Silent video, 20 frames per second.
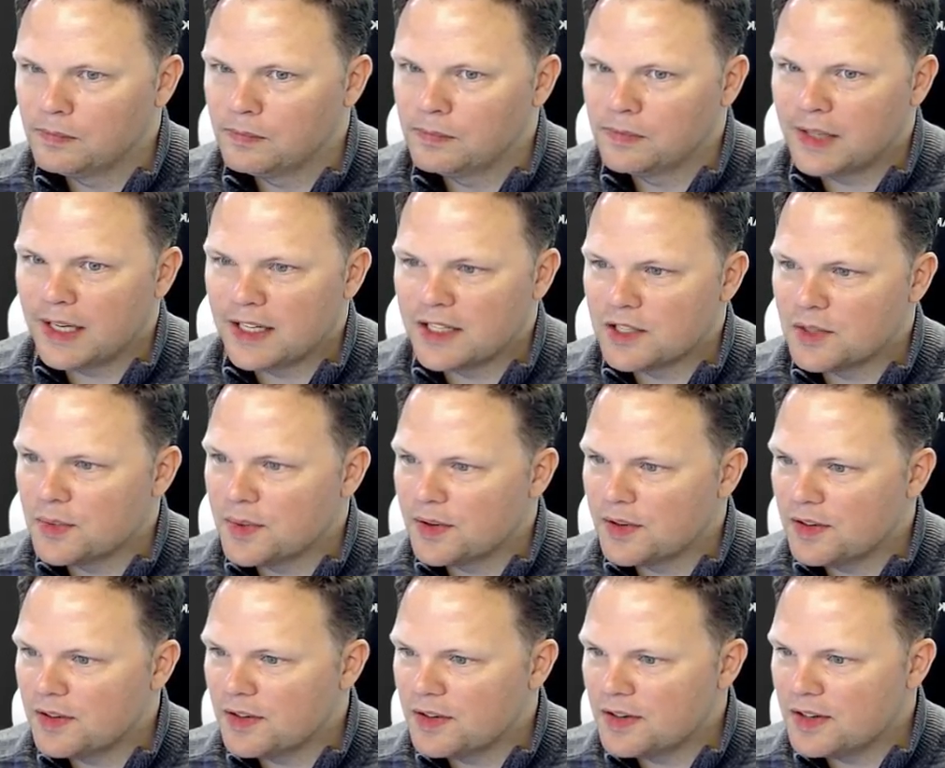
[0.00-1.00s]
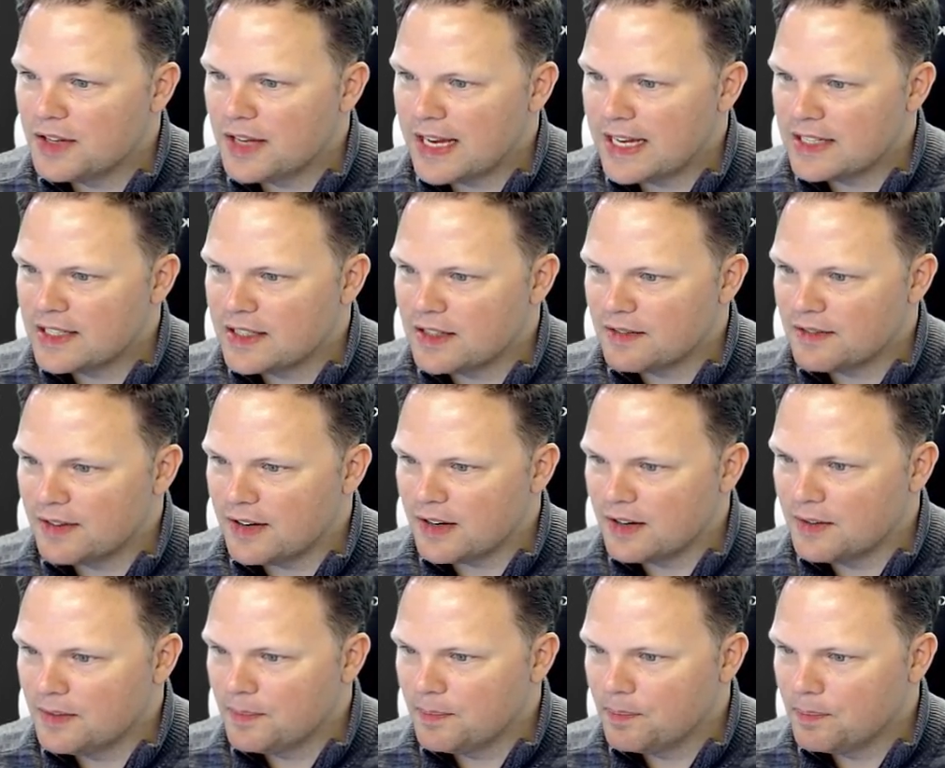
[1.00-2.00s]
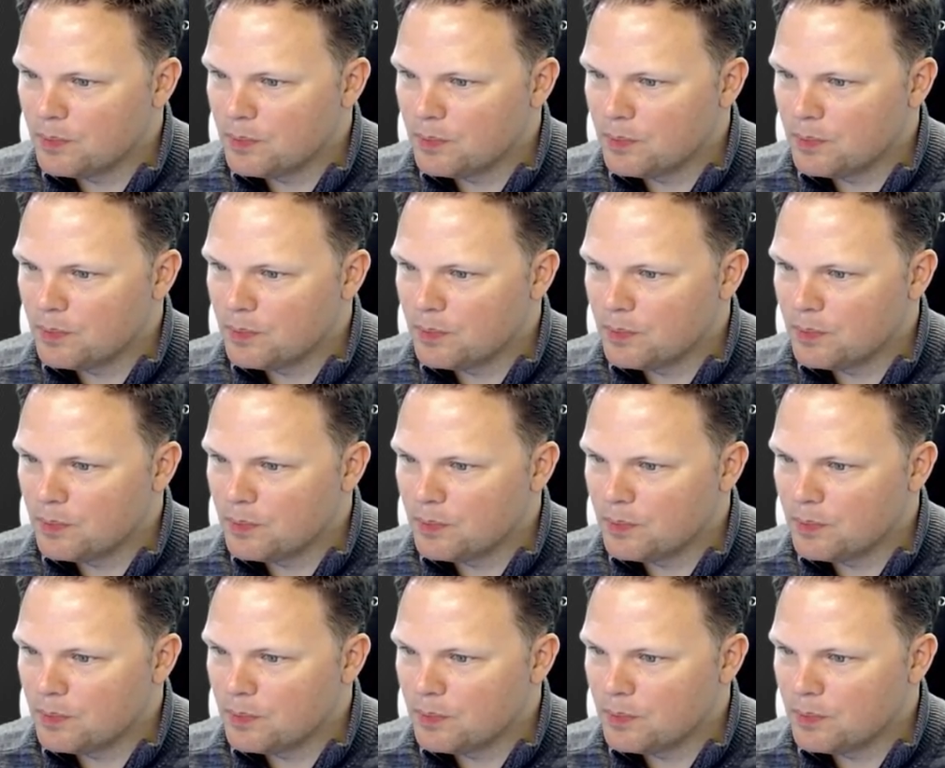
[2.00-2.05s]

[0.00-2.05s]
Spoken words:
Okay, so we cleared that stuff out.